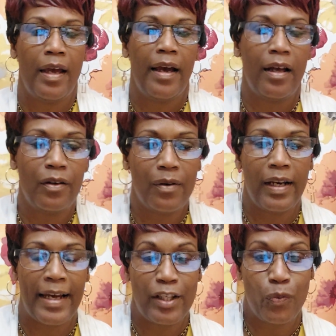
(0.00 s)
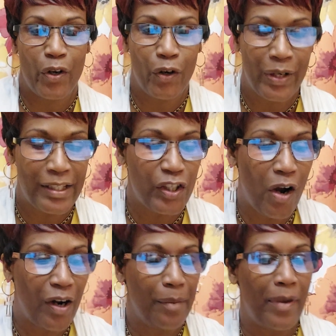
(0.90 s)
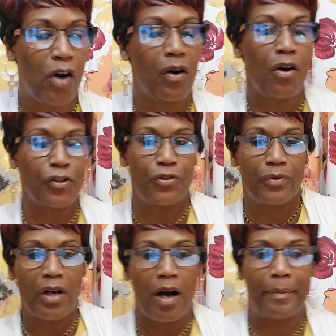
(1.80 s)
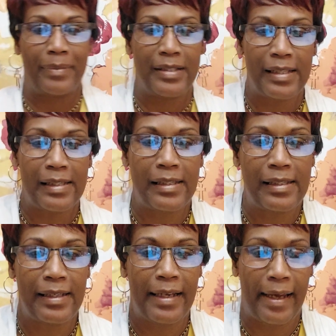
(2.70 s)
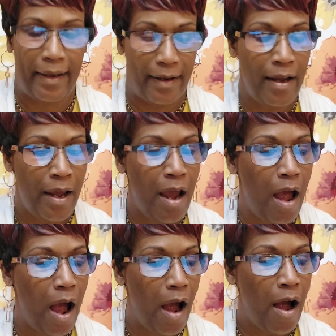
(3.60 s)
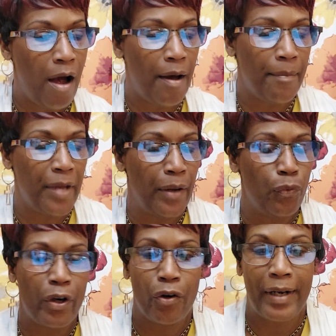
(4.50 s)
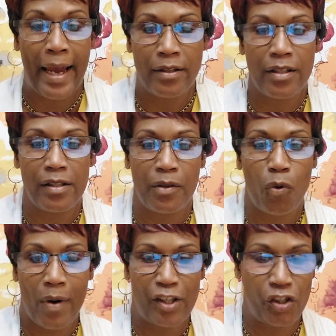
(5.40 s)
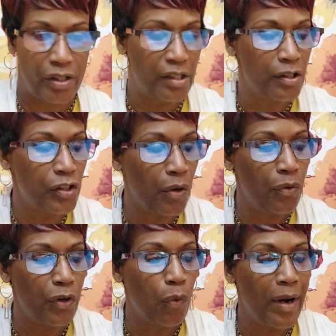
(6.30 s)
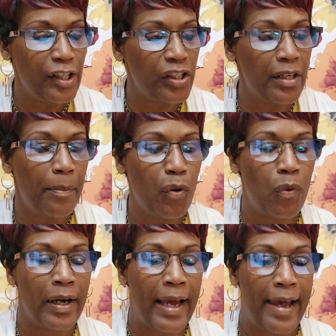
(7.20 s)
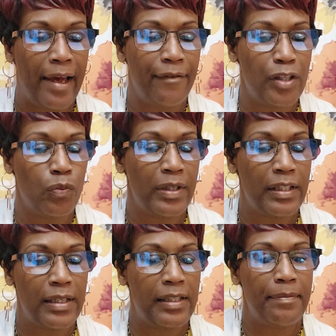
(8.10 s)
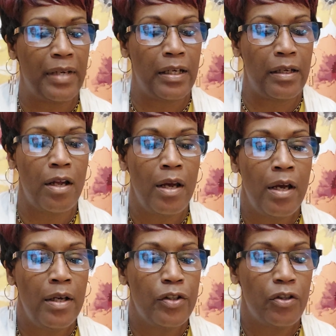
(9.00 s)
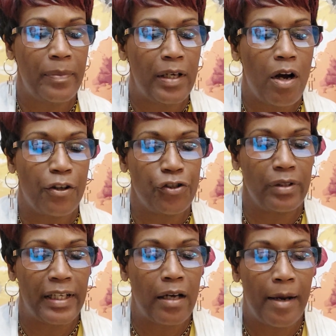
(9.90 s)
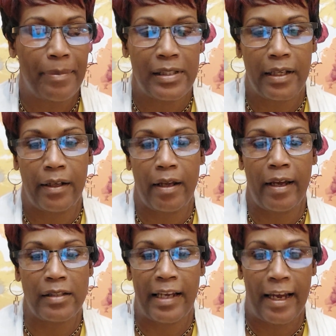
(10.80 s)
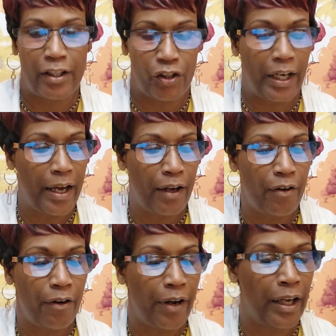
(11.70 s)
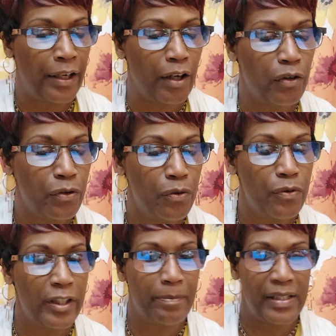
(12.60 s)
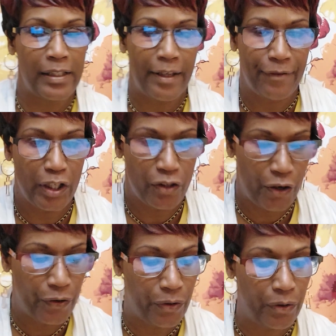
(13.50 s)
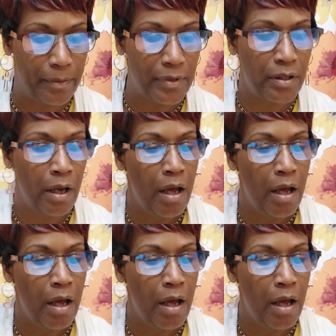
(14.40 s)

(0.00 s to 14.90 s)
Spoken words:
Hello, class. We're going to talk about cultural competence today, and we're going to answer some questions. So, the question number one I have is, what does it mean to be culturally competent as an educator, and include specific terms